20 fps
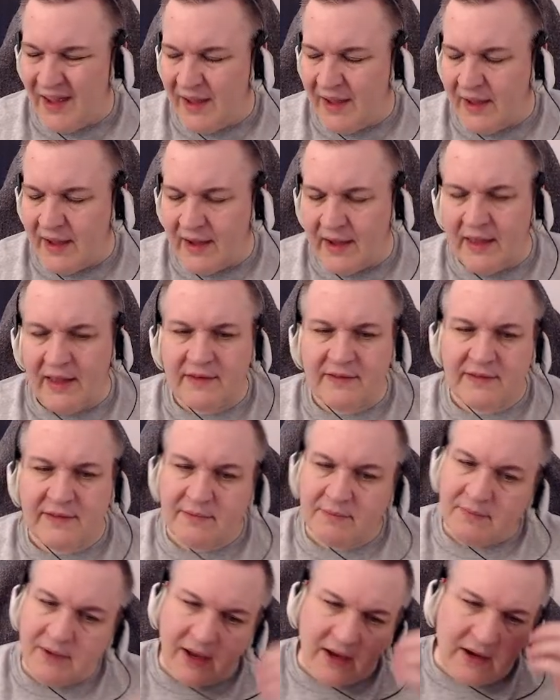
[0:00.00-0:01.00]
I guess
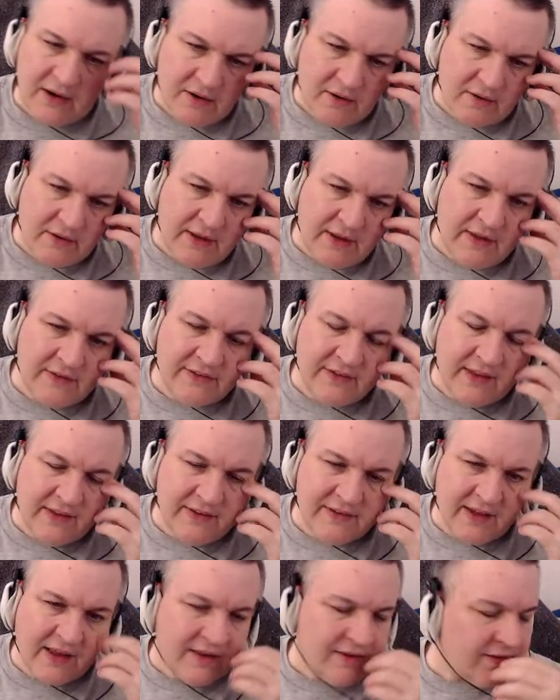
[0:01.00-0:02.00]
I don't know. He's
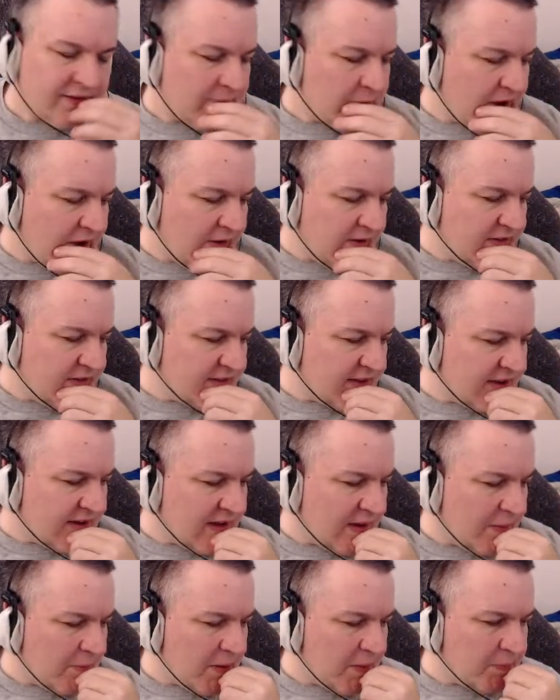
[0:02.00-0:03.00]
got to somehow he's got to
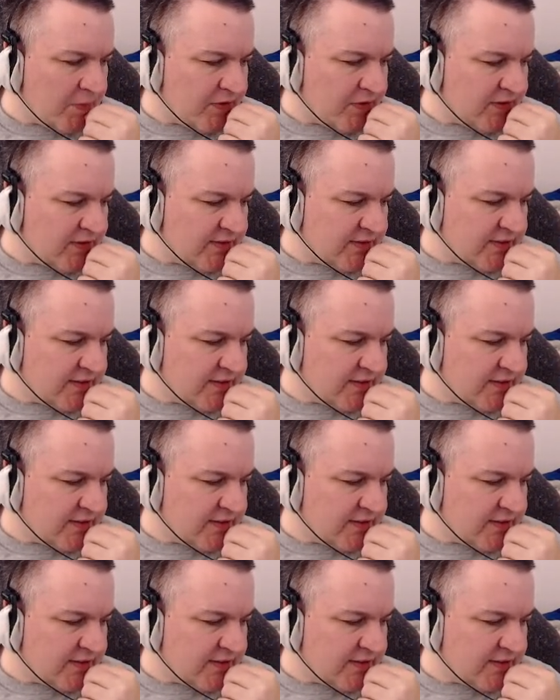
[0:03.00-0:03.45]
come up with